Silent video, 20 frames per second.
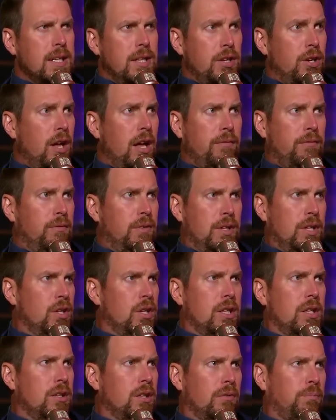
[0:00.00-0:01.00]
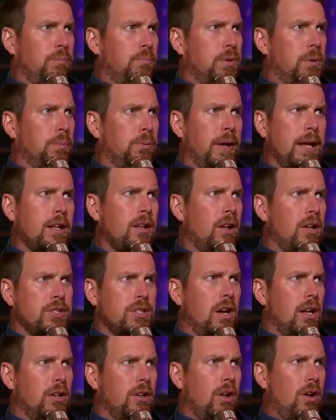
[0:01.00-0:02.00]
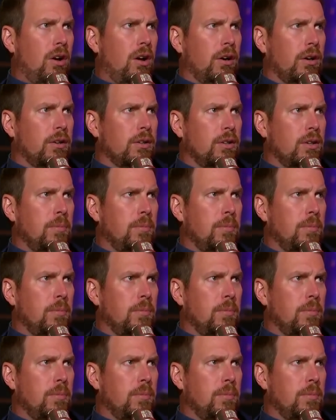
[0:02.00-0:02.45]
and they're not the play call is not long.